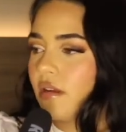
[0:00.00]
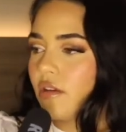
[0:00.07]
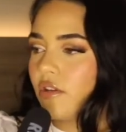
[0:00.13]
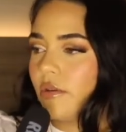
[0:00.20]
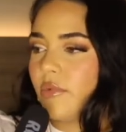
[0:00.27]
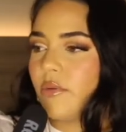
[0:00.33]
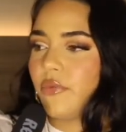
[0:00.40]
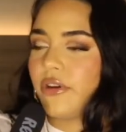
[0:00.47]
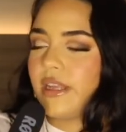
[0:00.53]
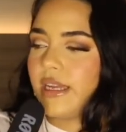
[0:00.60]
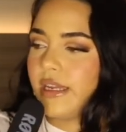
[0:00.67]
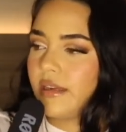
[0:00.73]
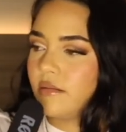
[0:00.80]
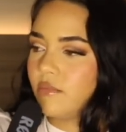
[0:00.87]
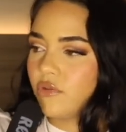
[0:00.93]
Como
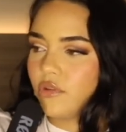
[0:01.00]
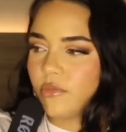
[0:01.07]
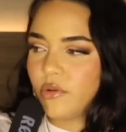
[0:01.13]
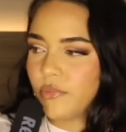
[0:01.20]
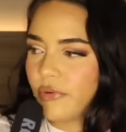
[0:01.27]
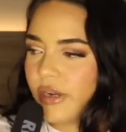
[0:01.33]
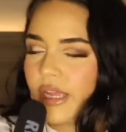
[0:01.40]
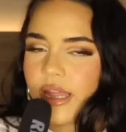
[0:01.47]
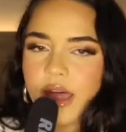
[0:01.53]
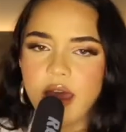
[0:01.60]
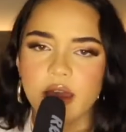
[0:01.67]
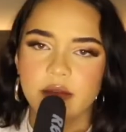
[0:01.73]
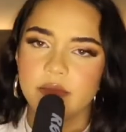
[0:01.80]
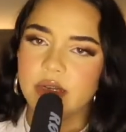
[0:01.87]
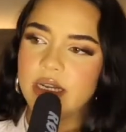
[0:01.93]
puedan,
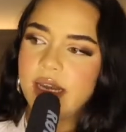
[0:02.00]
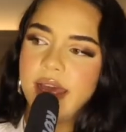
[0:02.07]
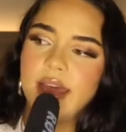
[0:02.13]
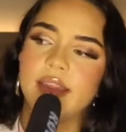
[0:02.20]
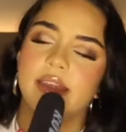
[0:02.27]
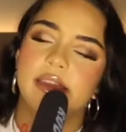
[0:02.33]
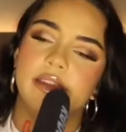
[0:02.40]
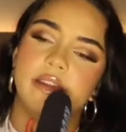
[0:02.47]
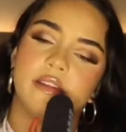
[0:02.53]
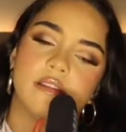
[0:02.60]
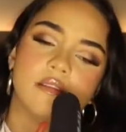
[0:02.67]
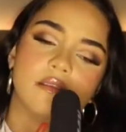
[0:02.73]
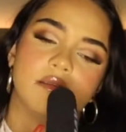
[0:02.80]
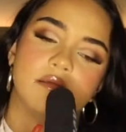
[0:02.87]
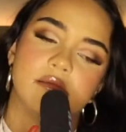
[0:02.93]
¿verdad? Like,
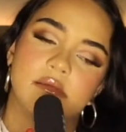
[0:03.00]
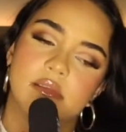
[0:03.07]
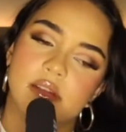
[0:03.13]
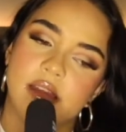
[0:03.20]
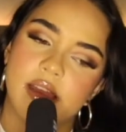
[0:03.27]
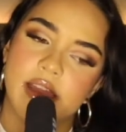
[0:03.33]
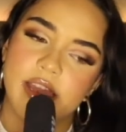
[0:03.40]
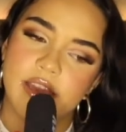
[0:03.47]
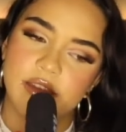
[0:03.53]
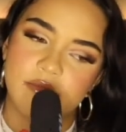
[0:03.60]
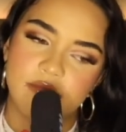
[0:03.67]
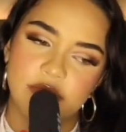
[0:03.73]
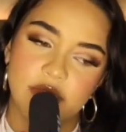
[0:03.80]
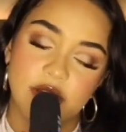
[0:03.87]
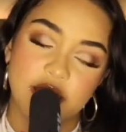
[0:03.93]
I
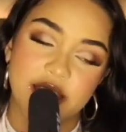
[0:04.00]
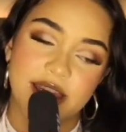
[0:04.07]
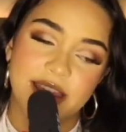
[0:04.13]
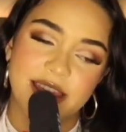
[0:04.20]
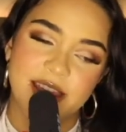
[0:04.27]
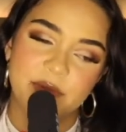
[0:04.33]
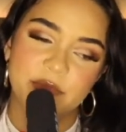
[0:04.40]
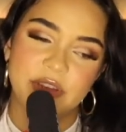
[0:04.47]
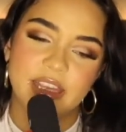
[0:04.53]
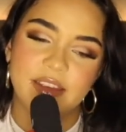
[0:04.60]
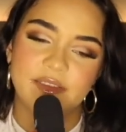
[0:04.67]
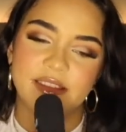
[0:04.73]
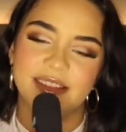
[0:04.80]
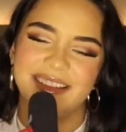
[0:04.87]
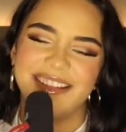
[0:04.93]
can't
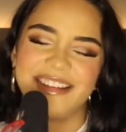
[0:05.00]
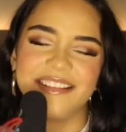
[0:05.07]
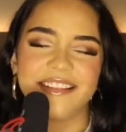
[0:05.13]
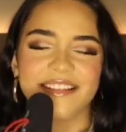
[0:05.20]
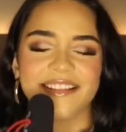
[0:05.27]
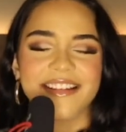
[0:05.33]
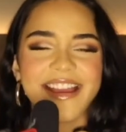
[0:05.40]
believe that.